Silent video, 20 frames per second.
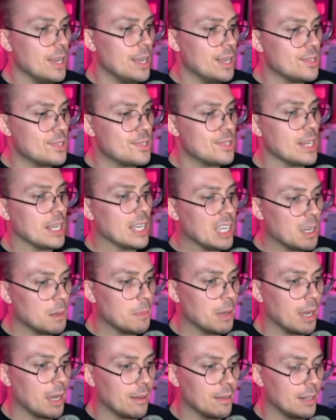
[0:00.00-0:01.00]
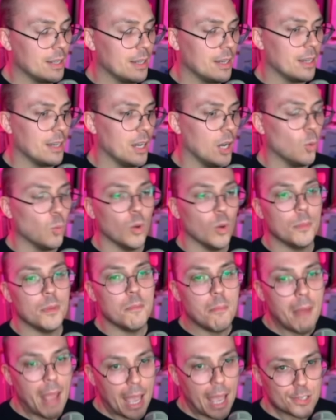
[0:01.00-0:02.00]
singing about a
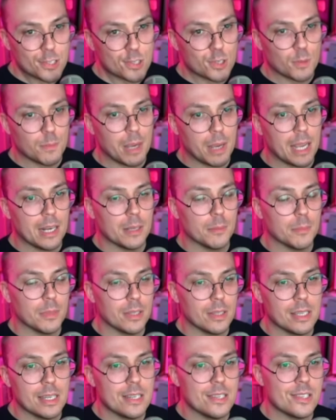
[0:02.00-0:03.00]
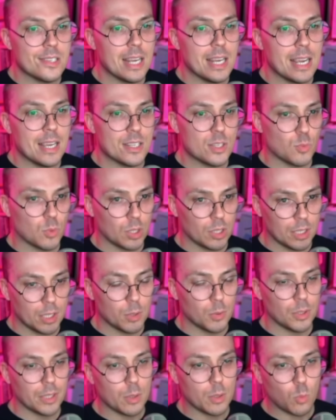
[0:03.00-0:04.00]
woman masturbating. But these days we're
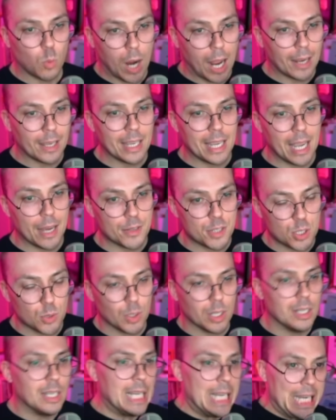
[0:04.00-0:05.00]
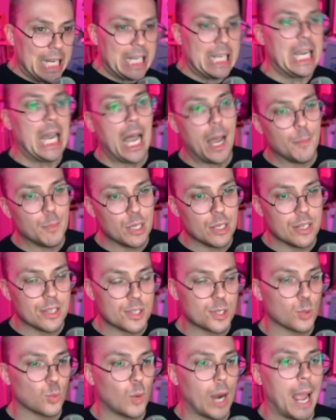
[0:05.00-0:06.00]
literally rocking out to a
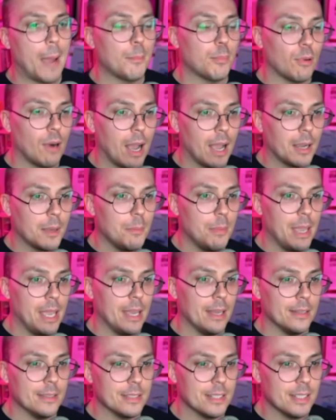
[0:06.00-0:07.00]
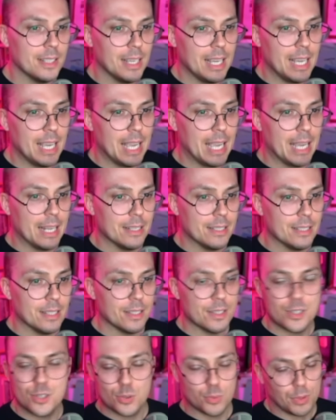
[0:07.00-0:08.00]
communist rap rock band and
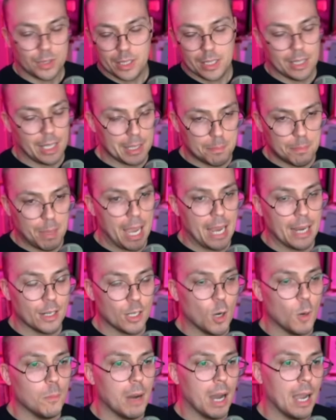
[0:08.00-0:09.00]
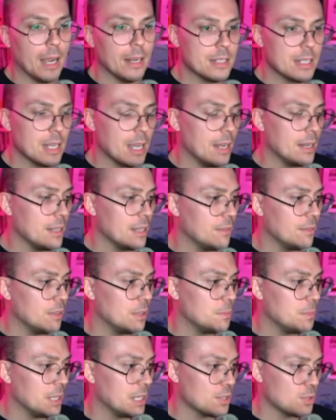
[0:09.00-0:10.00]
just really like paying no mind to any of
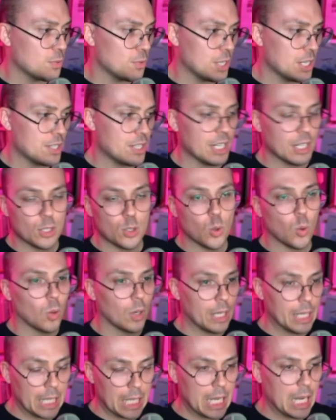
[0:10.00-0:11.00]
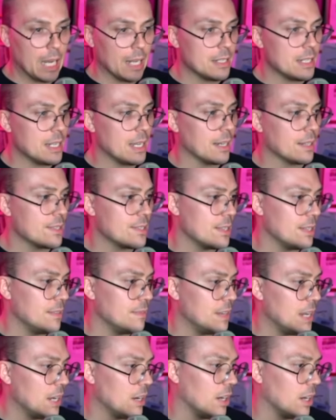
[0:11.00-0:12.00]
it because we're just ignoring context
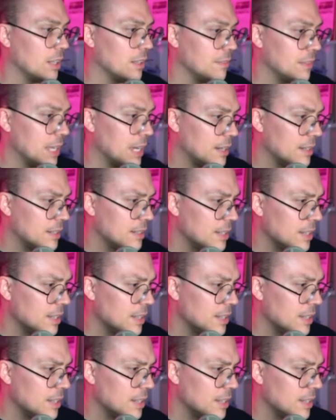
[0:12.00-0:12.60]
and all of that.